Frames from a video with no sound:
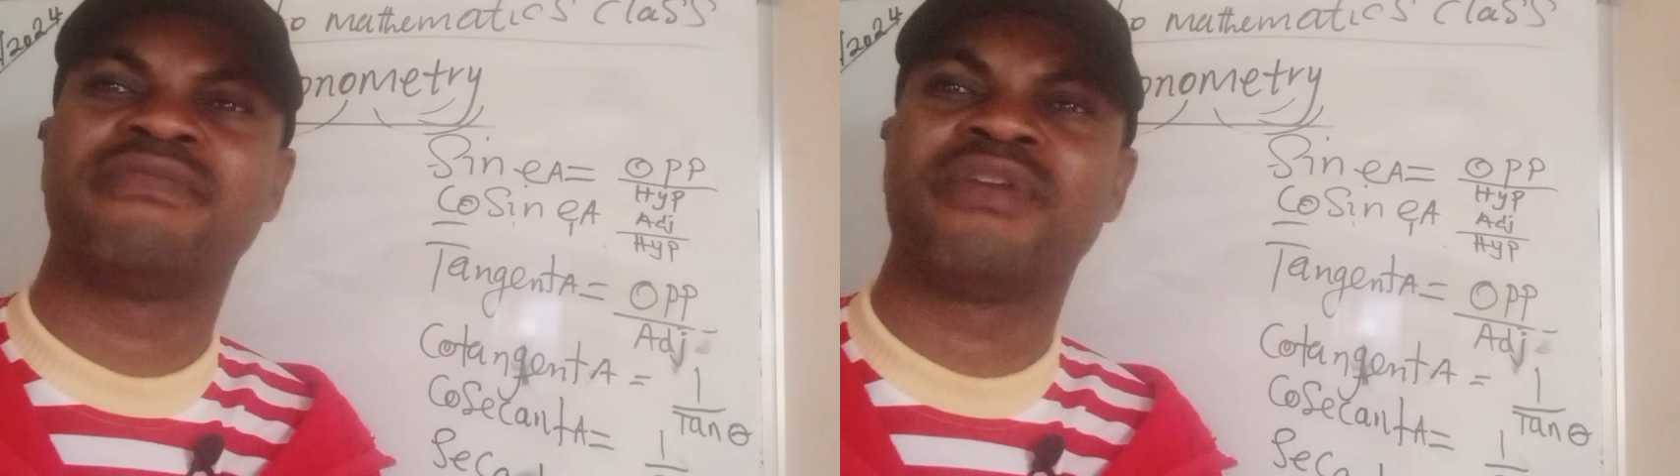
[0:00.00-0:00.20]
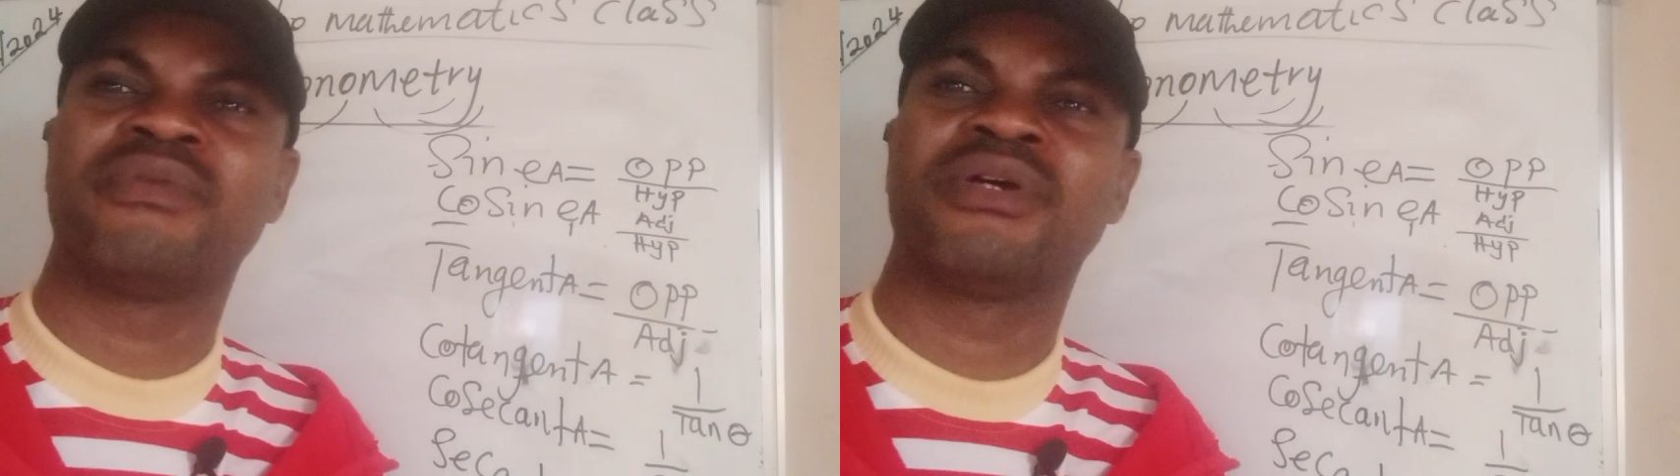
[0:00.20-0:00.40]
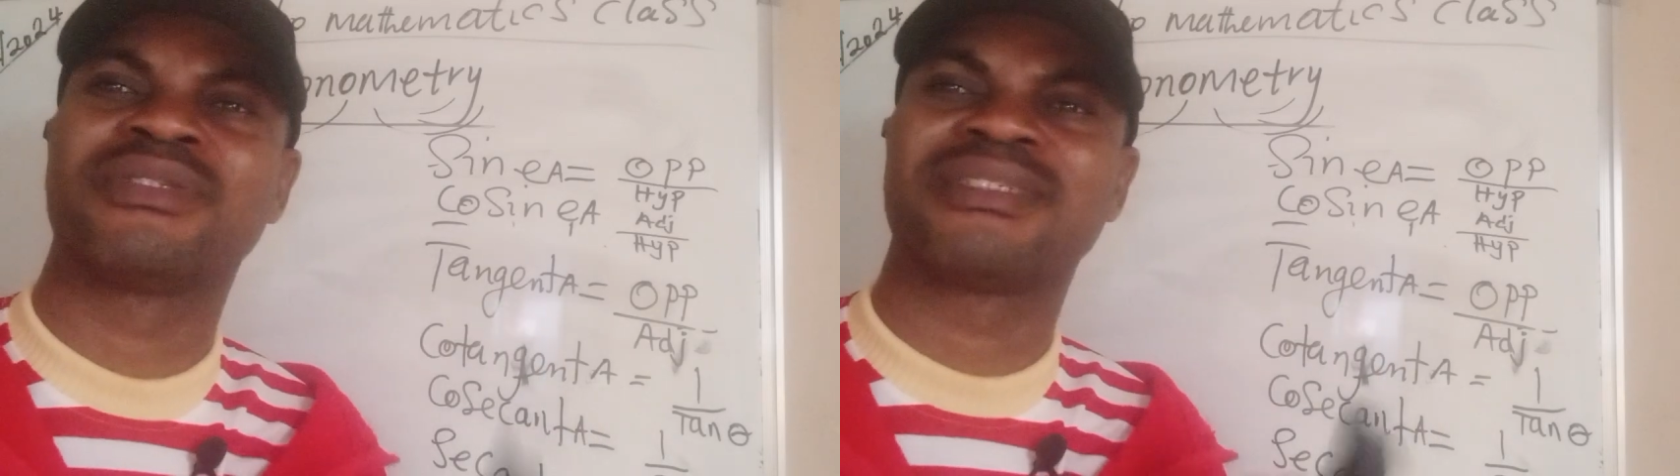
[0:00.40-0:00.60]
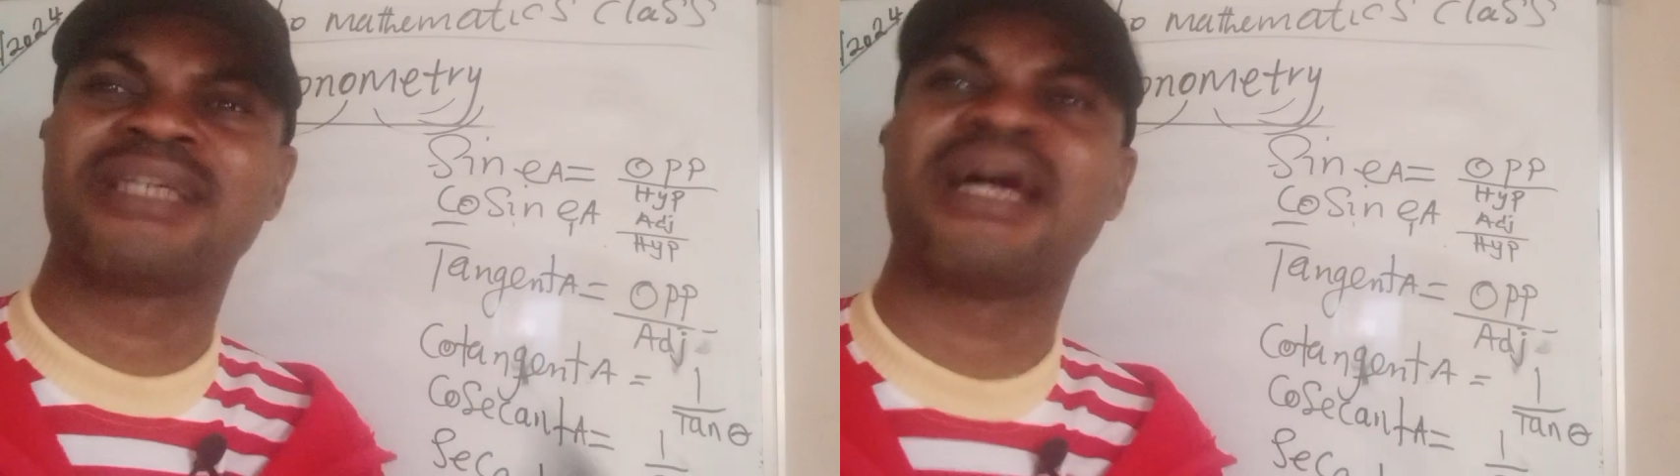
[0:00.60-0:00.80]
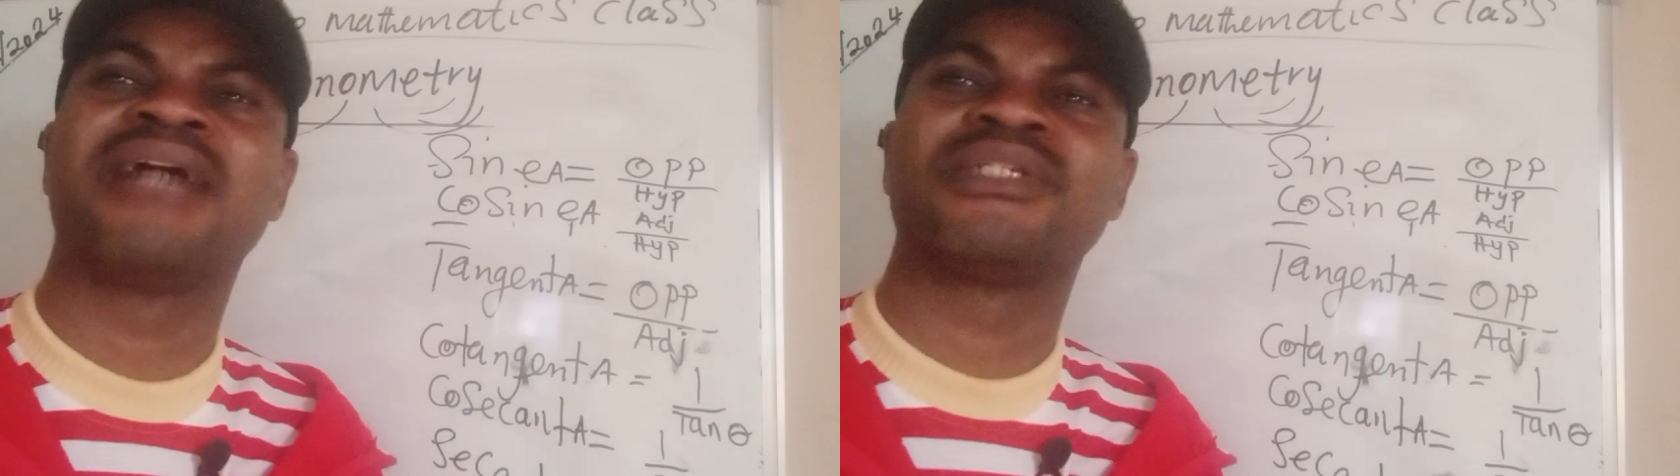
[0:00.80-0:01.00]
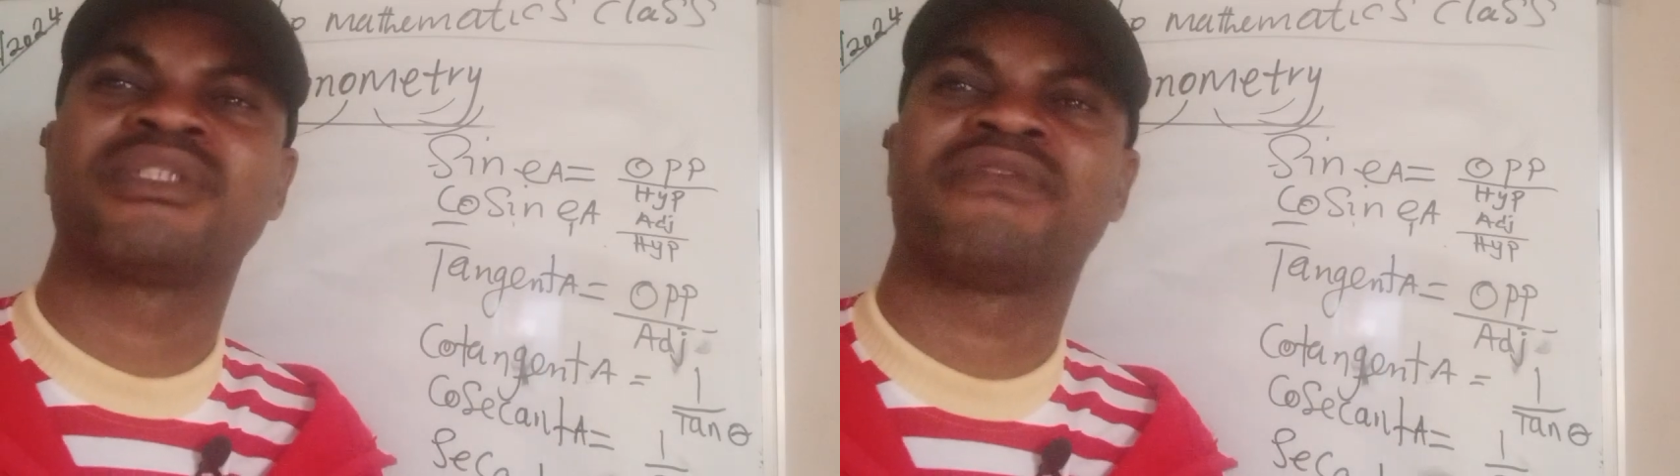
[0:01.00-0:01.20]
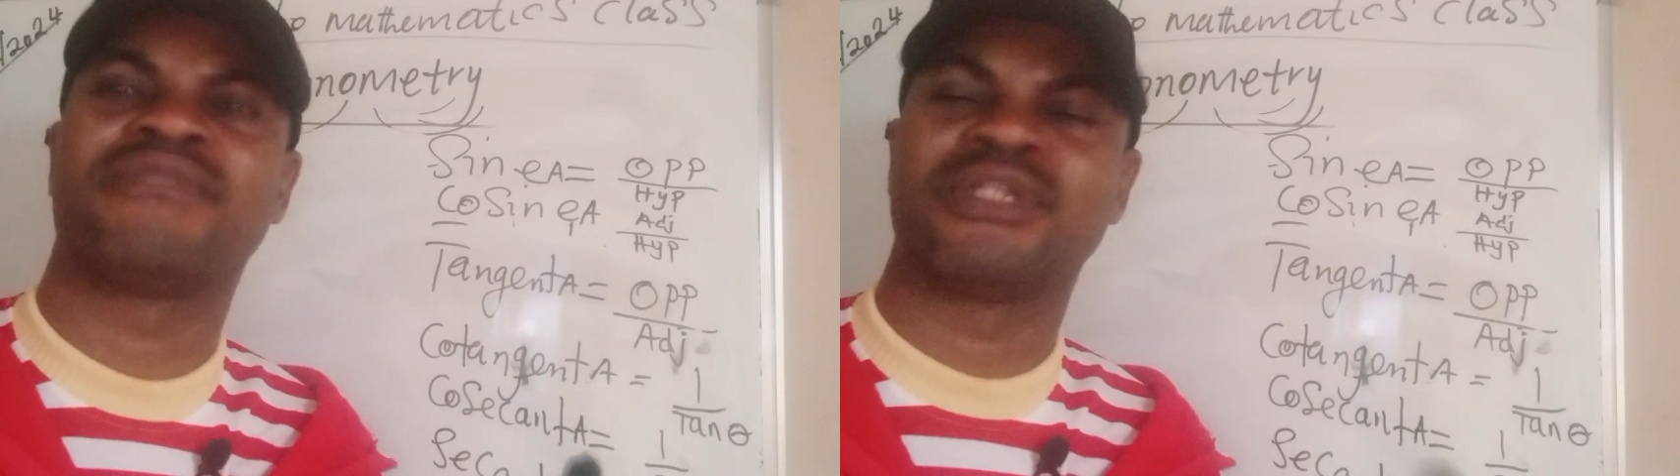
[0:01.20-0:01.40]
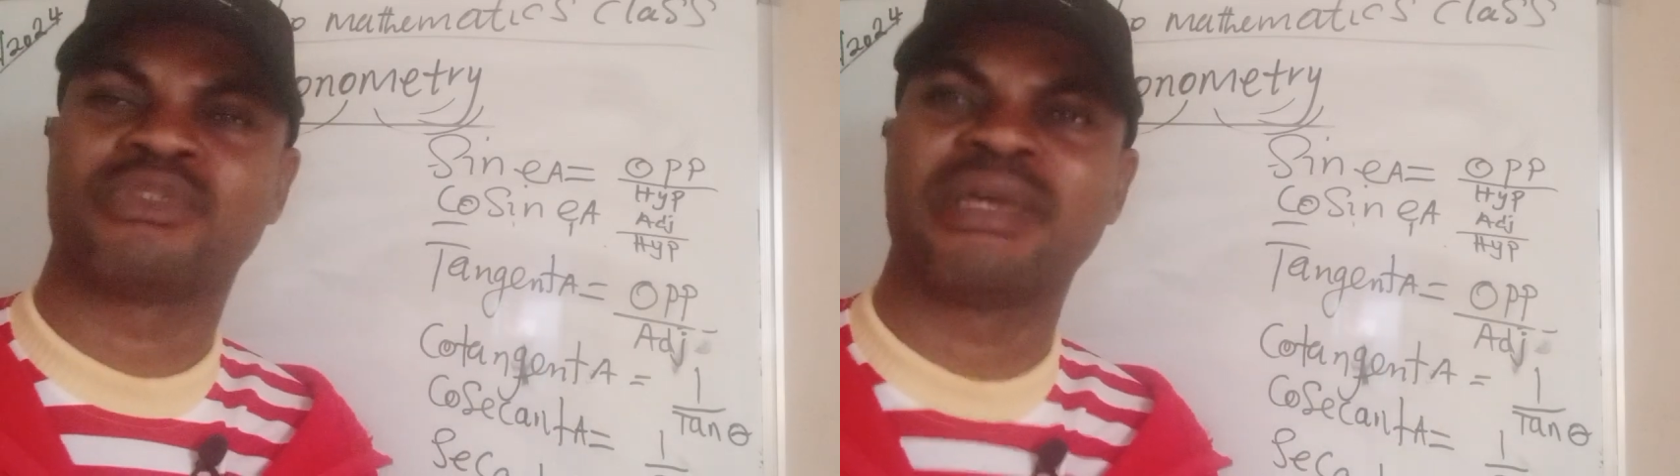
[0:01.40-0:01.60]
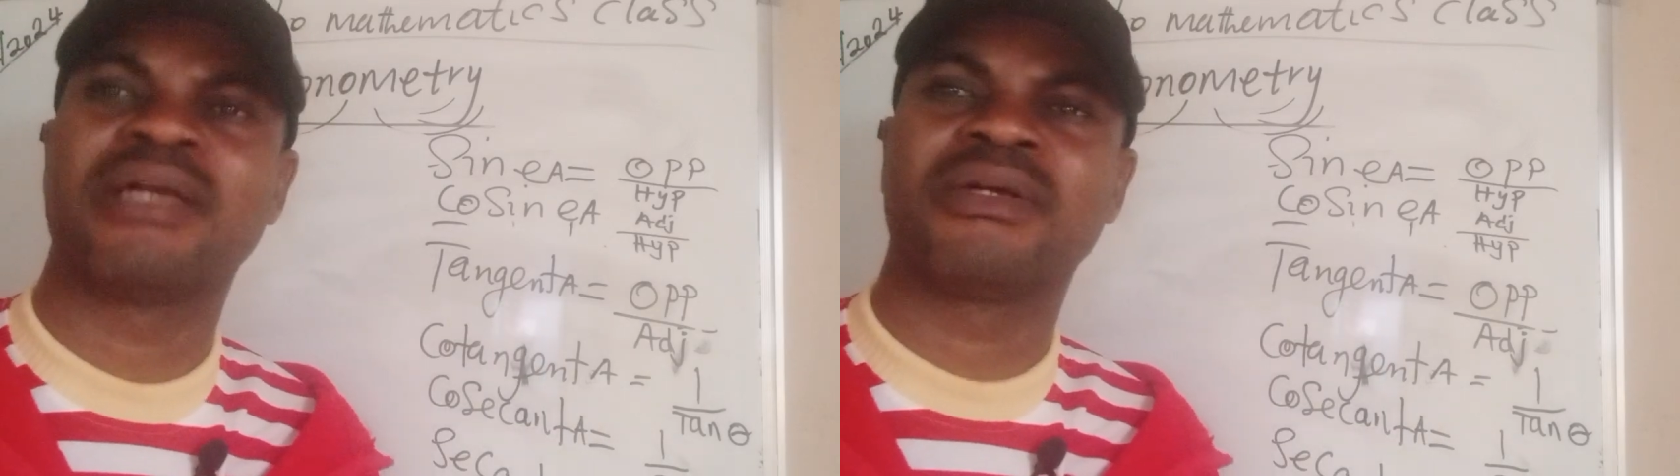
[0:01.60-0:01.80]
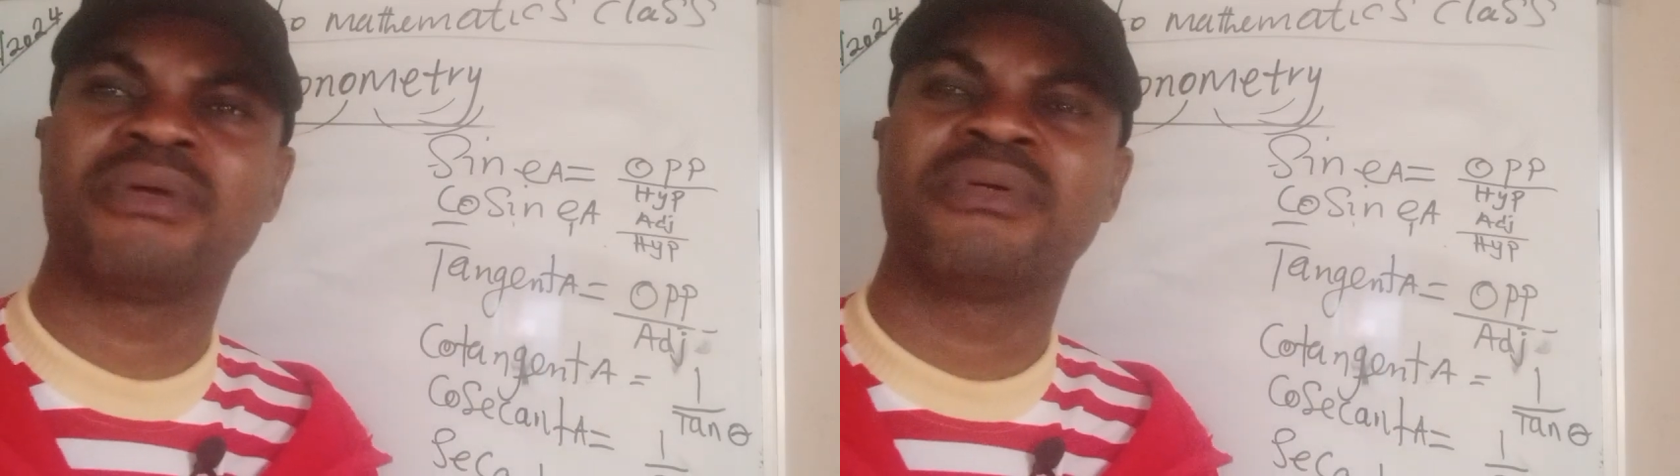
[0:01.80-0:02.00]
various sides of the
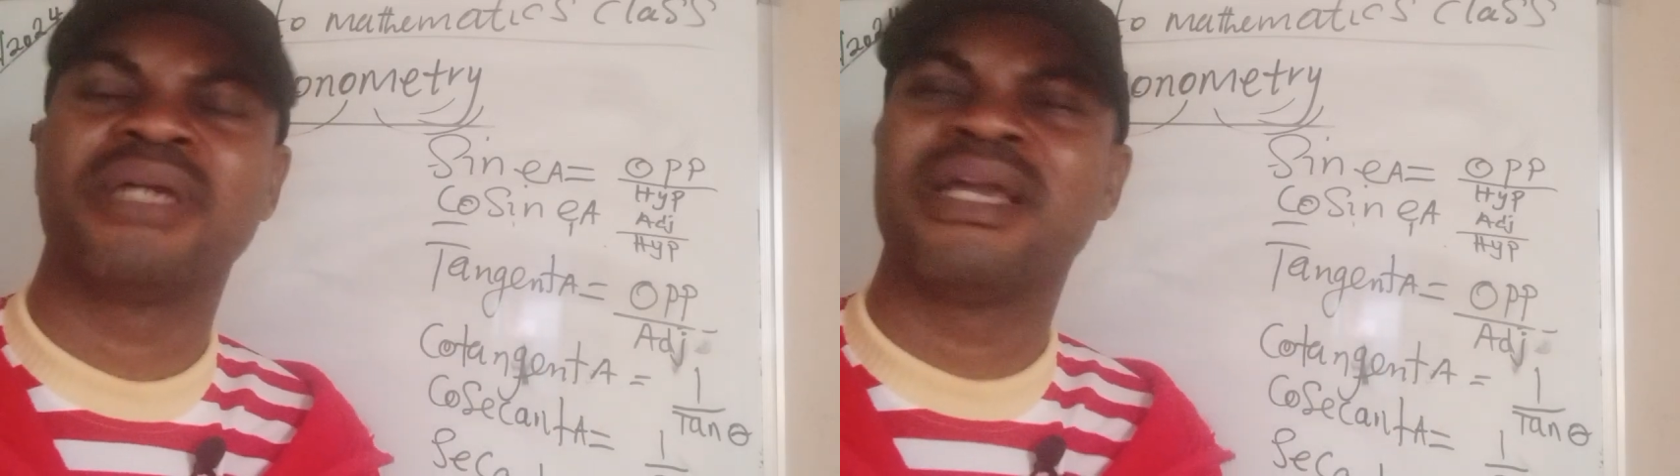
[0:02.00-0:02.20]
triangle